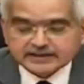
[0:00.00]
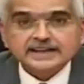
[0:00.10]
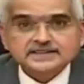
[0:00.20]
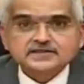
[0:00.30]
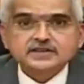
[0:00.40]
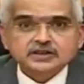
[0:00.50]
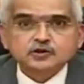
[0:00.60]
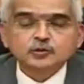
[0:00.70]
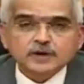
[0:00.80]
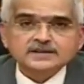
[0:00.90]
next
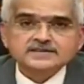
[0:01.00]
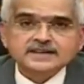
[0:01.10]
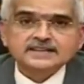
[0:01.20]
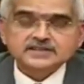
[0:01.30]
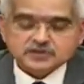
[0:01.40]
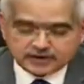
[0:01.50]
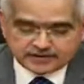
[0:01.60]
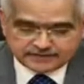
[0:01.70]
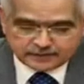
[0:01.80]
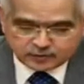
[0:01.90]
2 months, that is
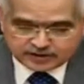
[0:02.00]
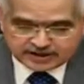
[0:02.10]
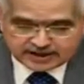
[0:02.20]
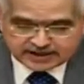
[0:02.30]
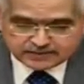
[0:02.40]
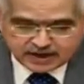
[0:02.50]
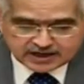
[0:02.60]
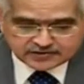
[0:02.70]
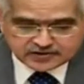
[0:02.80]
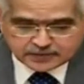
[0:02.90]
during February and
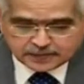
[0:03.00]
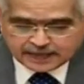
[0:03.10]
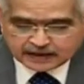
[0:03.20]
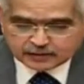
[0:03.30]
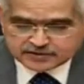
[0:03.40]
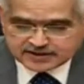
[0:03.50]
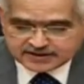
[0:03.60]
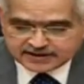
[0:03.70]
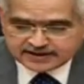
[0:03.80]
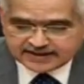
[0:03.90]
March. Now
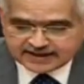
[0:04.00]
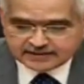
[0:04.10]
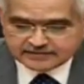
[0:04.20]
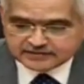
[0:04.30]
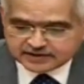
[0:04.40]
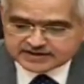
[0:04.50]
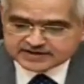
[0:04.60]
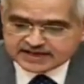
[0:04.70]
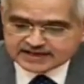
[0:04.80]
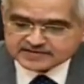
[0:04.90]
suddenly they have
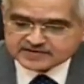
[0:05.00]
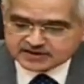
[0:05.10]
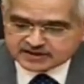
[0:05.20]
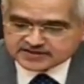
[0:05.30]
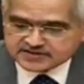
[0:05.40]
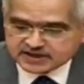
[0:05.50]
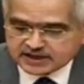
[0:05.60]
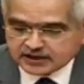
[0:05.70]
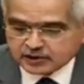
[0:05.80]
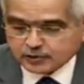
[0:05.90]
reversed and surged
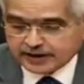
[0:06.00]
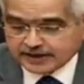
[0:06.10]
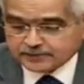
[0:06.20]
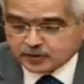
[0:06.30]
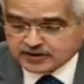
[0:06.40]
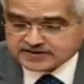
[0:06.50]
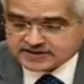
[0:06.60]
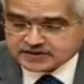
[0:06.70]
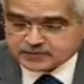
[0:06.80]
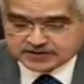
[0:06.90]
to
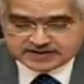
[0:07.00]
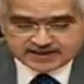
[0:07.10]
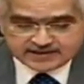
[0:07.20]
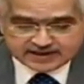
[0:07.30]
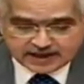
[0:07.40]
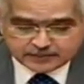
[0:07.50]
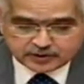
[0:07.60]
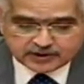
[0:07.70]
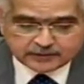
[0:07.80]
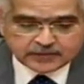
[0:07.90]
8.6% in
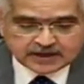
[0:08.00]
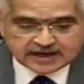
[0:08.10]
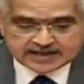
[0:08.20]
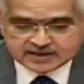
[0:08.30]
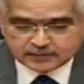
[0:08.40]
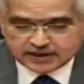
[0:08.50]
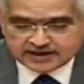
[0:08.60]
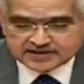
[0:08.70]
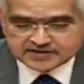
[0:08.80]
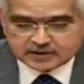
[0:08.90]
April as
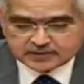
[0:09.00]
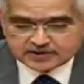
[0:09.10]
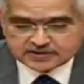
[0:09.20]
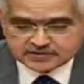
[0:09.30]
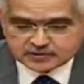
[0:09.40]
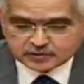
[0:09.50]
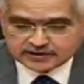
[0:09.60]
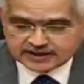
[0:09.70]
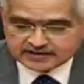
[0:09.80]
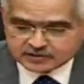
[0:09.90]
supply disruptions
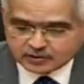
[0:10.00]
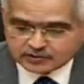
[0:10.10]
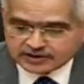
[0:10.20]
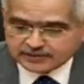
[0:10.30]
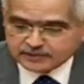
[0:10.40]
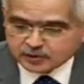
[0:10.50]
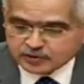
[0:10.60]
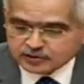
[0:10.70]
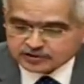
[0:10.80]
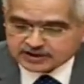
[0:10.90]
took their toll,
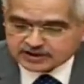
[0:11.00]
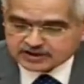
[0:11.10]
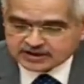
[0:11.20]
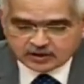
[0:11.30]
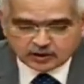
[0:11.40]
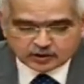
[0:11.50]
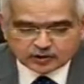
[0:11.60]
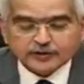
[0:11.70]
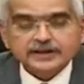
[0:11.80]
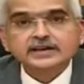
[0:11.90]
immune to the
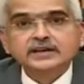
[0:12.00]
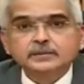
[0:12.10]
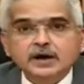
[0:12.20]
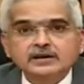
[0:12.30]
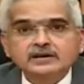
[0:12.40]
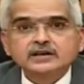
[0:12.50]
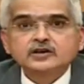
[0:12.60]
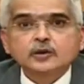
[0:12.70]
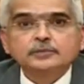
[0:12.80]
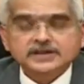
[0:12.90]
ongoing demand
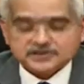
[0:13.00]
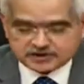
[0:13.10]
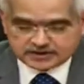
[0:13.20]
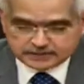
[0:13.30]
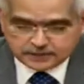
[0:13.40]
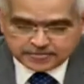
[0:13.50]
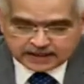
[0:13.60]
compression.